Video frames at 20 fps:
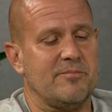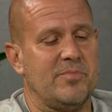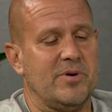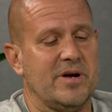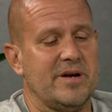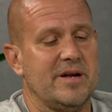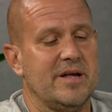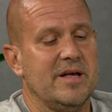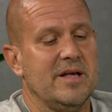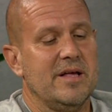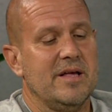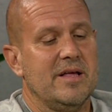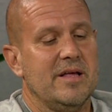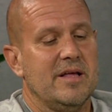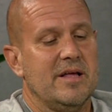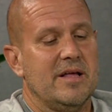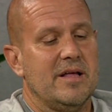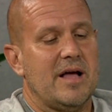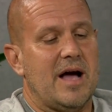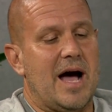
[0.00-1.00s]
But
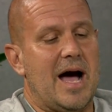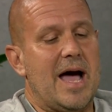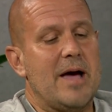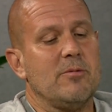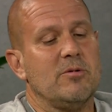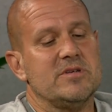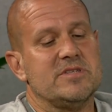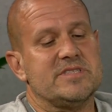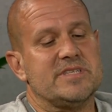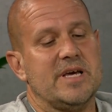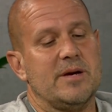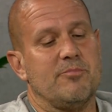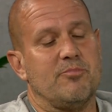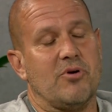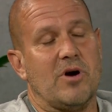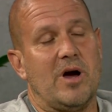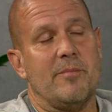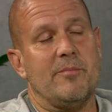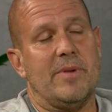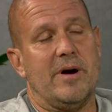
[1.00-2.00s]
I would say
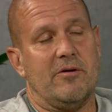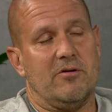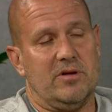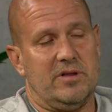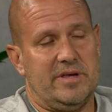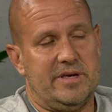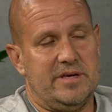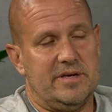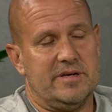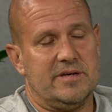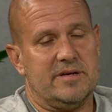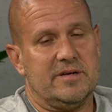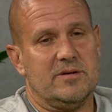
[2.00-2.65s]
primarily